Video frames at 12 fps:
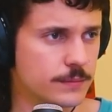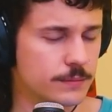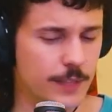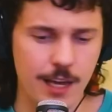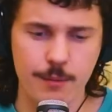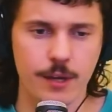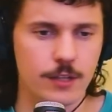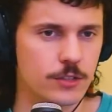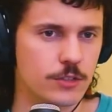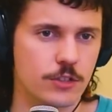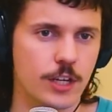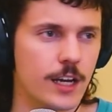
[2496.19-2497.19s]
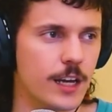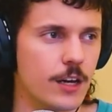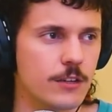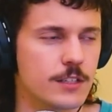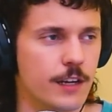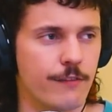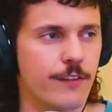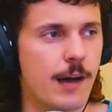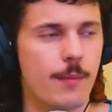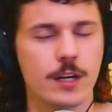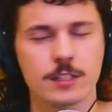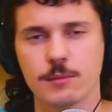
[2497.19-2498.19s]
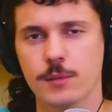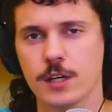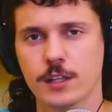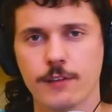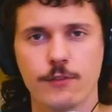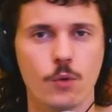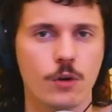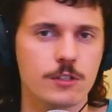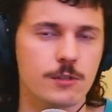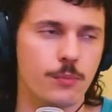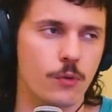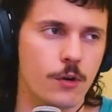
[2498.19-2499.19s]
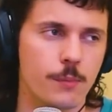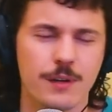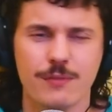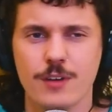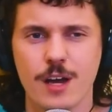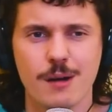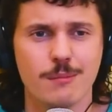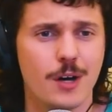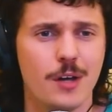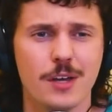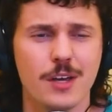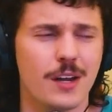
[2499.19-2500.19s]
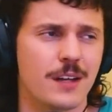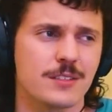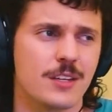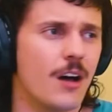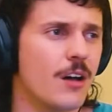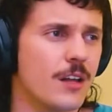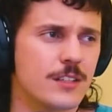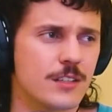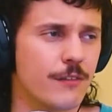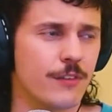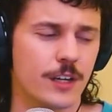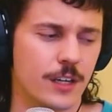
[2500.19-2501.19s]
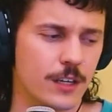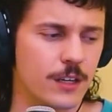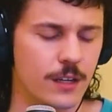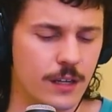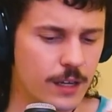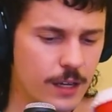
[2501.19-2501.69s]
yeah, man, just check it out. It's like $5 a month if you want to support, but if not, all good. It's all fucking good.